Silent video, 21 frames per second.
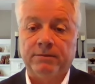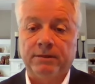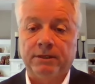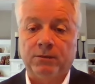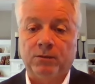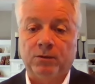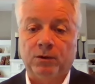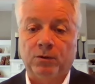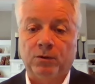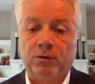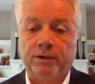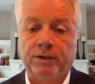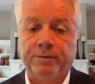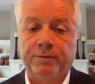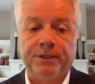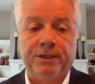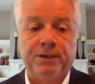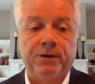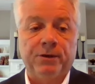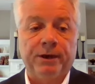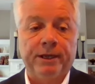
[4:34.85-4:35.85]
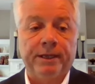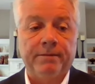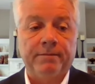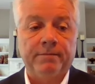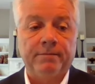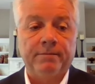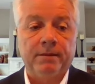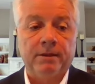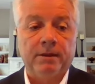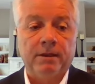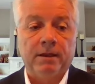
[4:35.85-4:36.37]
that we're going to be
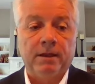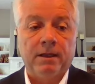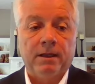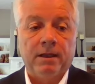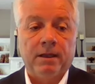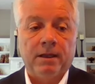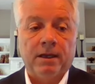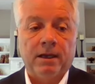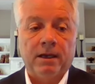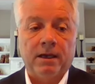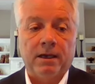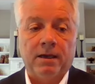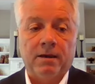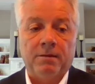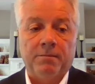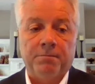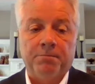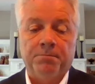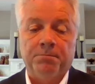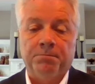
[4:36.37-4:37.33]
doing?